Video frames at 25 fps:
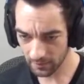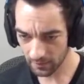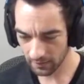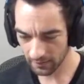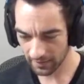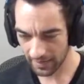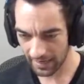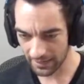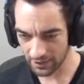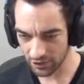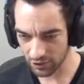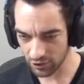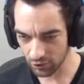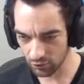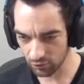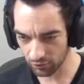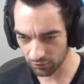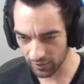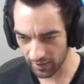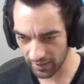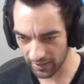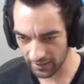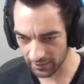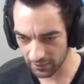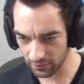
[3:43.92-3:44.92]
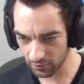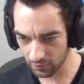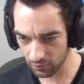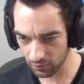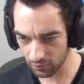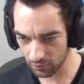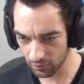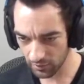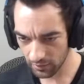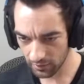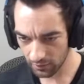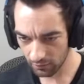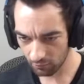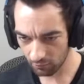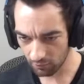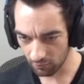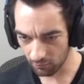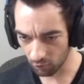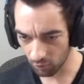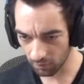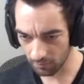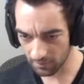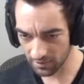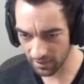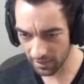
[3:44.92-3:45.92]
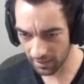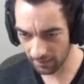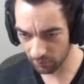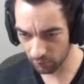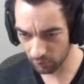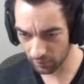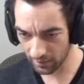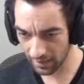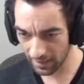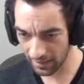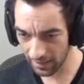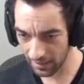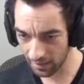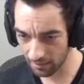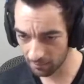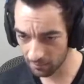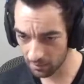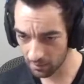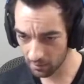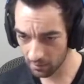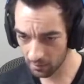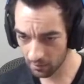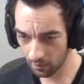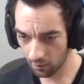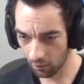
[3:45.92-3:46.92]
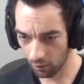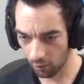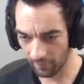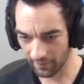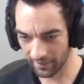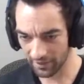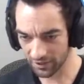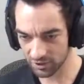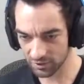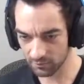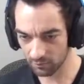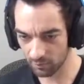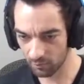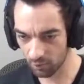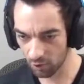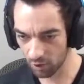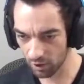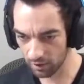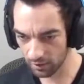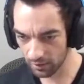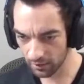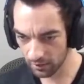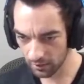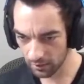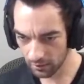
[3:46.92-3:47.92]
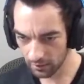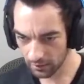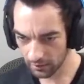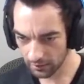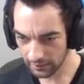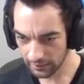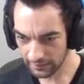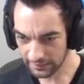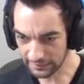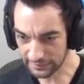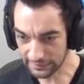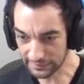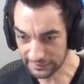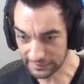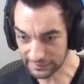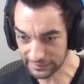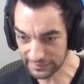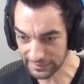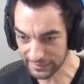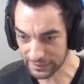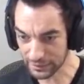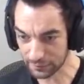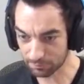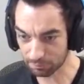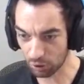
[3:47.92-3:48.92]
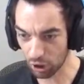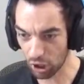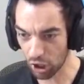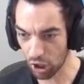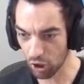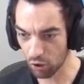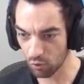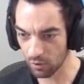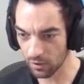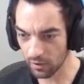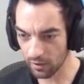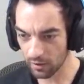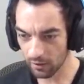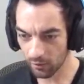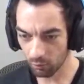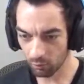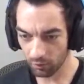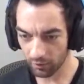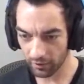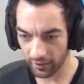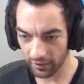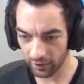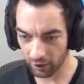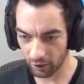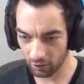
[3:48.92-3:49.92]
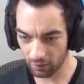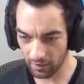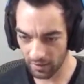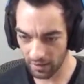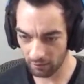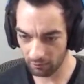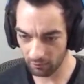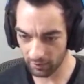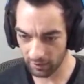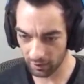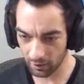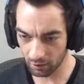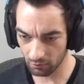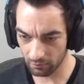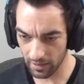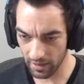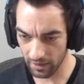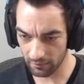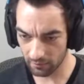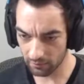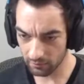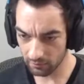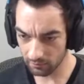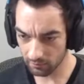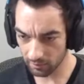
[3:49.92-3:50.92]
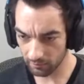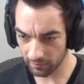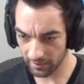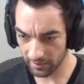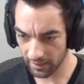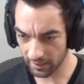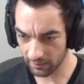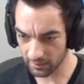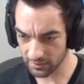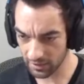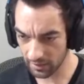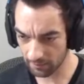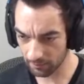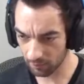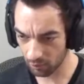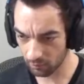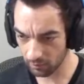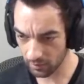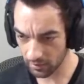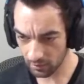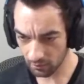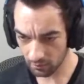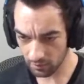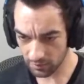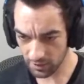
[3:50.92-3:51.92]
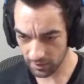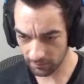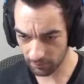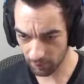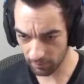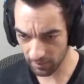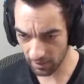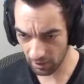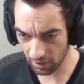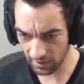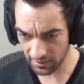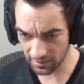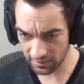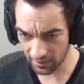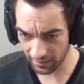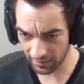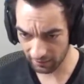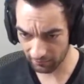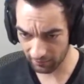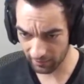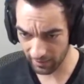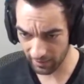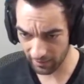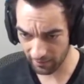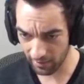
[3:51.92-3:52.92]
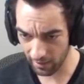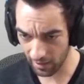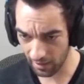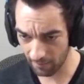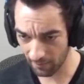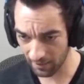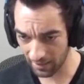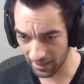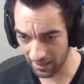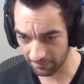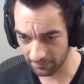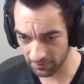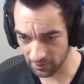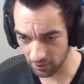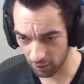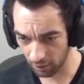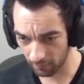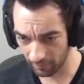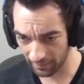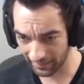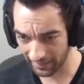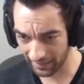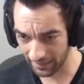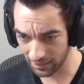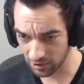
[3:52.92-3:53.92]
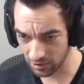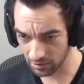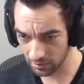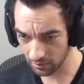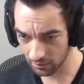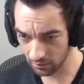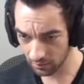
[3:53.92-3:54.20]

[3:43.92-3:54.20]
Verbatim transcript: Got you. Thank you. One more up top. Got him. Oh my gosh, there's one more. Yikes, bro. We're gonna go around. We're gonna go around. Gonna be like, what's up, homie? What's up, homie? Oh, I saw a guy on my right and my left. Oh my gosh.